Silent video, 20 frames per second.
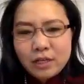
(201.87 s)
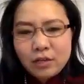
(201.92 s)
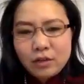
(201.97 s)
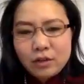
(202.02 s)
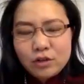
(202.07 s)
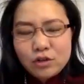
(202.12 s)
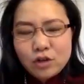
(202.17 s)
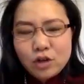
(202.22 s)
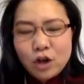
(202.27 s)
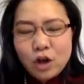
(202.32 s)
your
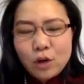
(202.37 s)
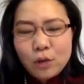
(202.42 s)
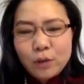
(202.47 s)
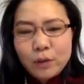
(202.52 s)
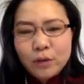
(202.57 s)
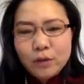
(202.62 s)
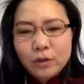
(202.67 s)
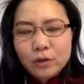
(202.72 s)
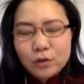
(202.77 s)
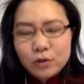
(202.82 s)
job and
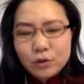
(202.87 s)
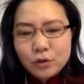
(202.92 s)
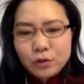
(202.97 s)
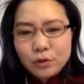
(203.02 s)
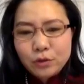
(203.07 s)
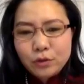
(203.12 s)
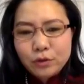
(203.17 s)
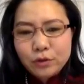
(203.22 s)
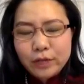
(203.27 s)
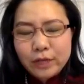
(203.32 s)
also,
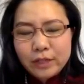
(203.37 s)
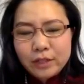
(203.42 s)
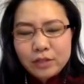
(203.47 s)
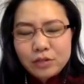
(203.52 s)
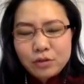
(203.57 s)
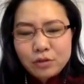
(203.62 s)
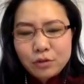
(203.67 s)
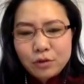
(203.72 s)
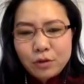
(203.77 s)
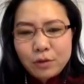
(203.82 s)
getting to
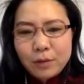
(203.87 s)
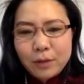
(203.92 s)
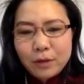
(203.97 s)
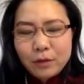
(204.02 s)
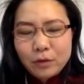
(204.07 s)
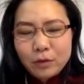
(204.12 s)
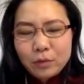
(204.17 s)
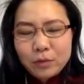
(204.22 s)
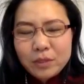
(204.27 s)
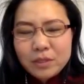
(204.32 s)
know about
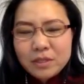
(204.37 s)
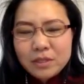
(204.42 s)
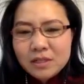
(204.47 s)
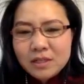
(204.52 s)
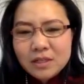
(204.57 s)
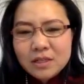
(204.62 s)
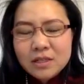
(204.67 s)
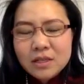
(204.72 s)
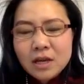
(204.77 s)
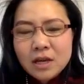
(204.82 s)
your
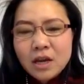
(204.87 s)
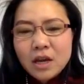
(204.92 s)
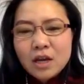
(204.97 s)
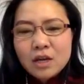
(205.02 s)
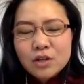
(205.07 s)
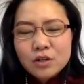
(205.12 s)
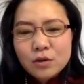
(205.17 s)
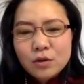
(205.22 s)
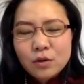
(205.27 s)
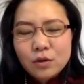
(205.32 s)
business.
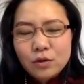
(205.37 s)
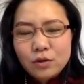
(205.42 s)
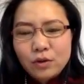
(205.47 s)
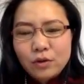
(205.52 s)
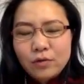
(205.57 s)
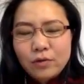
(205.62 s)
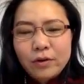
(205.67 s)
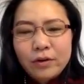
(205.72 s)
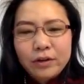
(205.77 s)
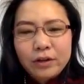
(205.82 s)
So you're
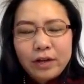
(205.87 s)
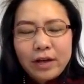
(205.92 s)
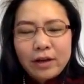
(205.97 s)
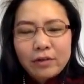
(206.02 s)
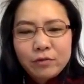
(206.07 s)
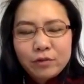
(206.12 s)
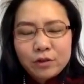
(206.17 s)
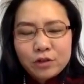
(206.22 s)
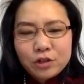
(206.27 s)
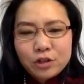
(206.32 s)
very
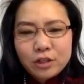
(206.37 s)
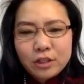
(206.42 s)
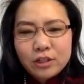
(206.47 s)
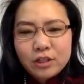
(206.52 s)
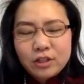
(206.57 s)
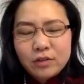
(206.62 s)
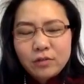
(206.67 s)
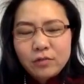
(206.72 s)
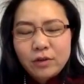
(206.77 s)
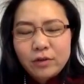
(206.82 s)
efficient
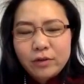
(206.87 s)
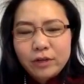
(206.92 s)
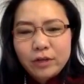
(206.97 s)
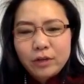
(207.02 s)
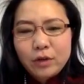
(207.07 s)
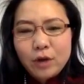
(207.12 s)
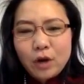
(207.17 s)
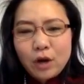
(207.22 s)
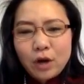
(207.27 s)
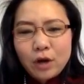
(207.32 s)
and very
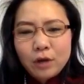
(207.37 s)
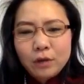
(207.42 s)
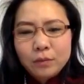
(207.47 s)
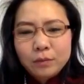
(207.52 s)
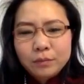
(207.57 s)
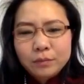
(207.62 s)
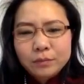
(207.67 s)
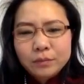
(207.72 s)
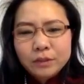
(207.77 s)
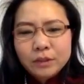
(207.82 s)

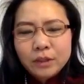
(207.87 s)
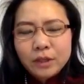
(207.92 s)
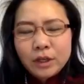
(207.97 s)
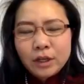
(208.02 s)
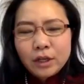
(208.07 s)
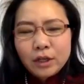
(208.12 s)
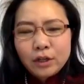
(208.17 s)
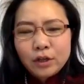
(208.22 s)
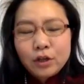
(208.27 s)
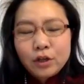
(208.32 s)

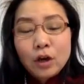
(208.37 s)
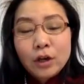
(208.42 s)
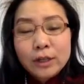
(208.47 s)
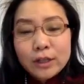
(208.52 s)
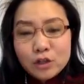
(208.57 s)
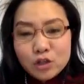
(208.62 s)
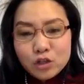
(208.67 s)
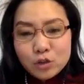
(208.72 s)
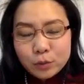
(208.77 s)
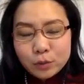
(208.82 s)

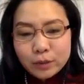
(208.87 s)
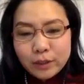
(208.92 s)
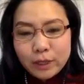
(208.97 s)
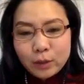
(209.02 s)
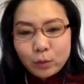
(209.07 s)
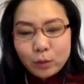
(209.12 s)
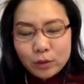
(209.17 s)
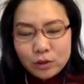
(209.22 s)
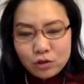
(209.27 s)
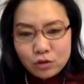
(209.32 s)
knowledgeable at
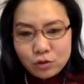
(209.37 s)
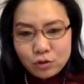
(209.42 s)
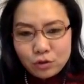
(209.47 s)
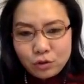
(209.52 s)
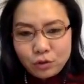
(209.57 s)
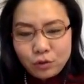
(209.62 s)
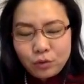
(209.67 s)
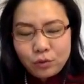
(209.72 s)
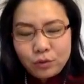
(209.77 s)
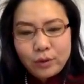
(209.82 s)
what you
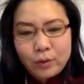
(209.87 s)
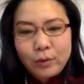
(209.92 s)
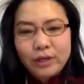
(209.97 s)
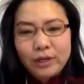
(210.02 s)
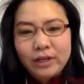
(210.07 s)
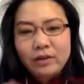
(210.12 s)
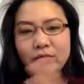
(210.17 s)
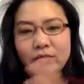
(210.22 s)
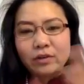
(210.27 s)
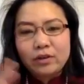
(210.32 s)
do.
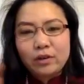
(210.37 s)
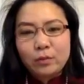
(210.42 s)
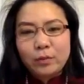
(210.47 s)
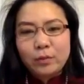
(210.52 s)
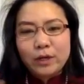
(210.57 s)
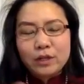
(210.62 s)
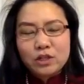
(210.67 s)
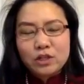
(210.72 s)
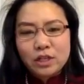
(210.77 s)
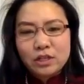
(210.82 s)
Whatever the
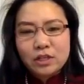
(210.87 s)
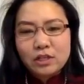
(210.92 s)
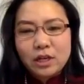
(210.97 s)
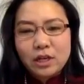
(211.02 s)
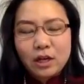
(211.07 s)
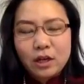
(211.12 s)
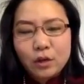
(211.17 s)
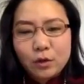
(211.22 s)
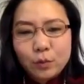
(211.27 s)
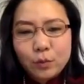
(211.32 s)
budget
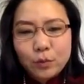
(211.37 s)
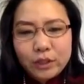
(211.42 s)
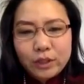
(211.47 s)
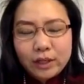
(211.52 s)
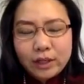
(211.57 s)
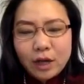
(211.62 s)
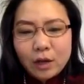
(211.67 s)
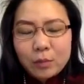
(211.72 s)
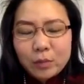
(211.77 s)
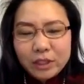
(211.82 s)
with the
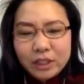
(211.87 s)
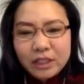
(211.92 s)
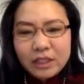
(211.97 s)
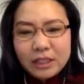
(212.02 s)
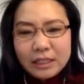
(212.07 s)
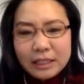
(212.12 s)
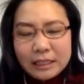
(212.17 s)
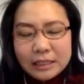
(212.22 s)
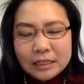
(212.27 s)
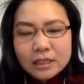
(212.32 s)
company
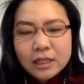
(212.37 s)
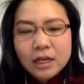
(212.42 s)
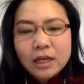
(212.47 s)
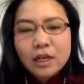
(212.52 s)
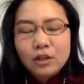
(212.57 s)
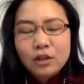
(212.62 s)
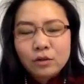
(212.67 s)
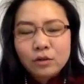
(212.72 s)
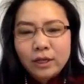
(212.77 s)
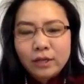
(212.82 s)
need,
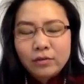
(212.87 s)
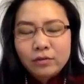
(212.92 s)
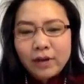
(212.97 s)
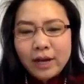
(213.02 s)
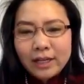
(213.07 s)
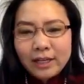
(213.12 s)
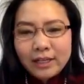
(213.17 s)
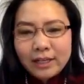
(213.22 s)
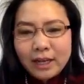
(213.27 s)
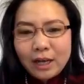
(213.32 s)
you can find
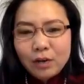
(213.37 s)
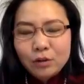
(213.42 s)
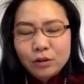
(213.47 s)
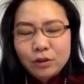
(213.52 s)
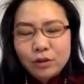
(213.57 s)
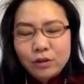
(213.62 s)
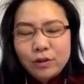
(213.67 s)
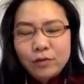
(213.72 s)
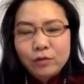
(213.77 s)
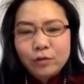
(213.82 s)
it out and you
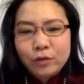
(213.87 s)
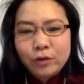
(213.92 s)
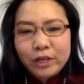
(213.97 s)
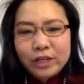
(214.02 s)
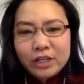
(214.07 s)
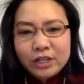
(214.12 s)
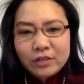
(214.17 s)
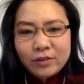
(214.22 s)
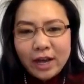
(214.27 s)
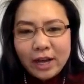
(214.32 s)
have creative
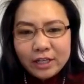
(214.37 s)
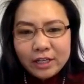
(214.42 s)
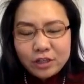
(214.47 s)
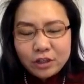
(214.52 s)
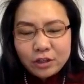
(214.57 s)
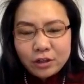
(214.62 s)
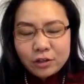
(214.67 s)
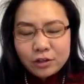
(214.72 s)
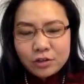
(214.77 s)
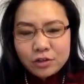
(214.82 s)

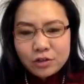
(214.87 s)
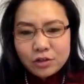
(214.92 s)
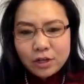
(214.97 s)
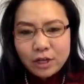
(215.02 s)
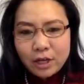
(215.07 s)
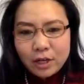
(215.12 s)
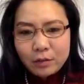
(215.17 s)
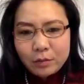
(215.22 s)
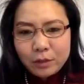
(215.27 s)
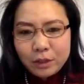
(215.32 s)
ideas,
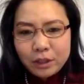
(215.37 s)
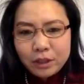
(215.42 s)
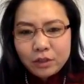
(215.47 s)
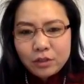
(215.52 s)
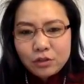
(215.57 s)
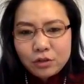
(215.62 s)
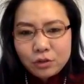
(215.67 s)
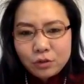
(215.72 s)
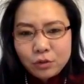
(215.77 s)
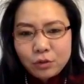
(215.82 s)

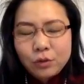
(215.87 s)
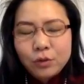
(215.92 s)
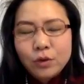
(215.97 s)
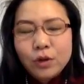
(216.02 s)
to